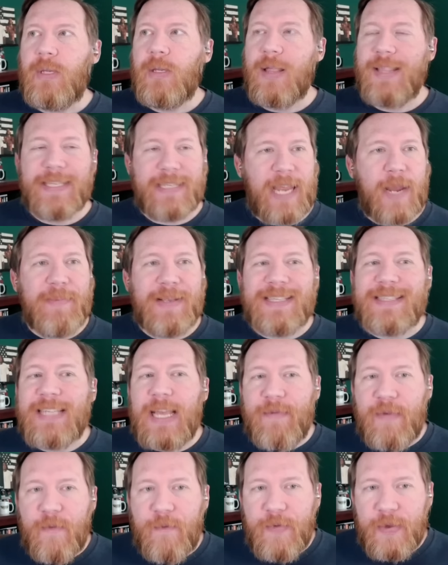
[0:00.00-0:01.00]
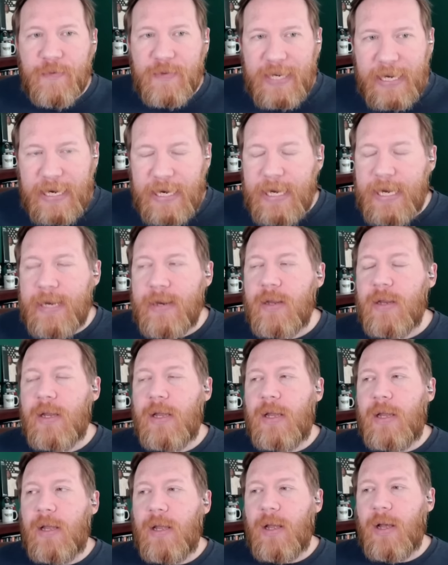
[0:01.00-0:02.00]
This game's at 7:15.
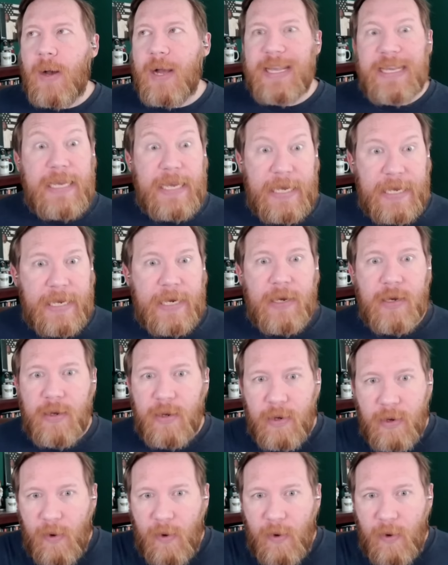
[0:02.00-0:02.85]
Again,